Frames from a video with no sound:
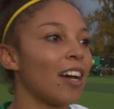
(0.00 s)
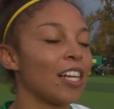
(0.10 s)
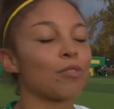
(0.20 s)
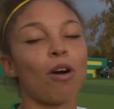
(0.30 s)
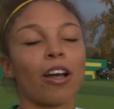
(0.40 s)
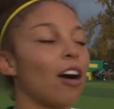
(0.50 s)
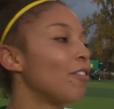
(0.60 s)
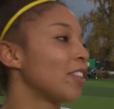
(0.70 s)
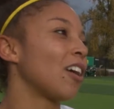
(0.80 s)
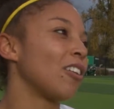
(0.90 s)
us walk off
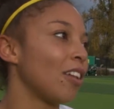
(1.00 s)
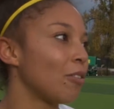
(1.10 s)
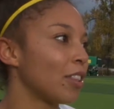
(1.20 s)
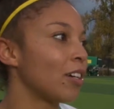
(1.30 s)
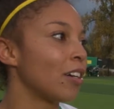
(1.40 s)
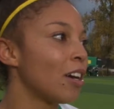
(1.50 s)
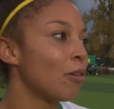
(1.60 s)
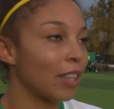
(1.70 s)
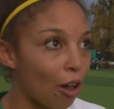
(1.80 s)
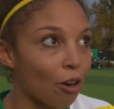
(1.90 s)

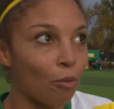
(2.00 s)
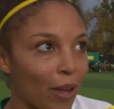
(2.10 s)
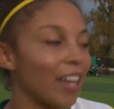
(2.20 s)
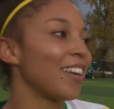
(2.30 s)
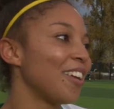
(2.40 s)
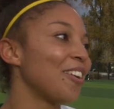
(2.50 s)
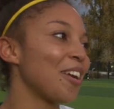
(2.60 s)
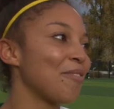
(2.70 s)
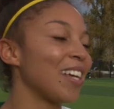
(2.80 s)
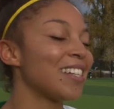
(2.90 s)
without a win, you know what
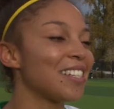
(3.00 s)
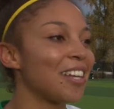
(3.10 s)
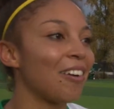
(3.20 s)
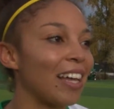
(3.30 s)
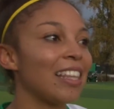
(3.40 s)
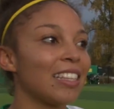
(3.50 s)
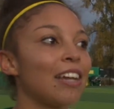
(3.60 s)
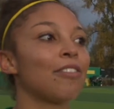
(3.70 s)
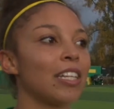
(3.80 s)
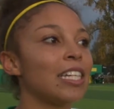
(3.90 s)
I mean? So I think
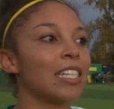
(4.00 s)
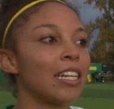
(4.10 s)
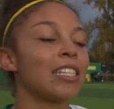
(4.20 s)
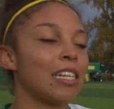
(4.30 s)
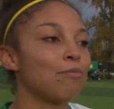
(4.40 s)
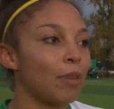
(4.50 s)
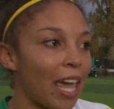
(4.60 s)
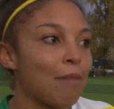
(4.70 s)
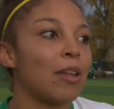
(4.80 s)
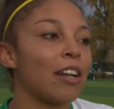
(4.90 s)
they really did. A team
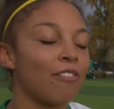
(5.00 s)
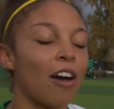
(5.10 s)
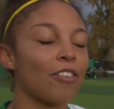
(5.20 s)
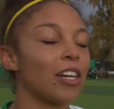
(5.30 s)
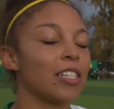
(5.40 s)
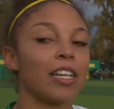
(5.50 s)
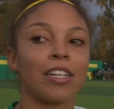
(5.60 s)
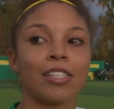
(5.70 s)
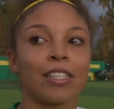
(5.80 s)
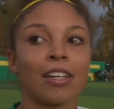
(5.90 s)
came in and fought for our
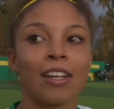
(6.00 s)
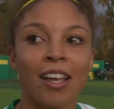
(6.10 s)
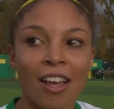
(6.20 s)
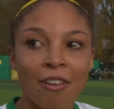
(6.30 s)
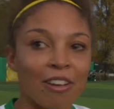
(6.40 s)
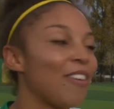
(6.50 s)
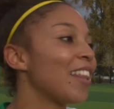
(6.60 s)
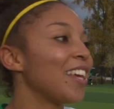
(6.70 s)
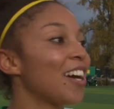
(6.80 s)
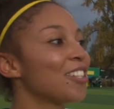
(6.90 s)
seniors, and we
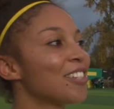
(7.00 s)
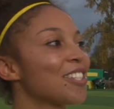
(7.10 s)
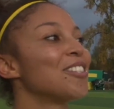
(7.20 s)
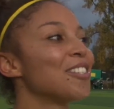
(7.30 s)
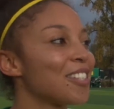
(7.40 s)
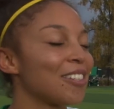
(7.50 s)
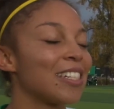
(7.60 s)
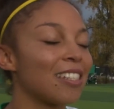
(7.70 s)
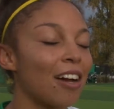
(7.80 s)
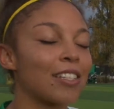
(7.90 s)
finally got the result, so
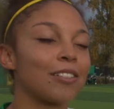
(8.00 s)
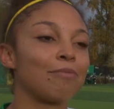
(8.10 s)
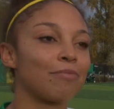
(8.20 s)
it's awesome.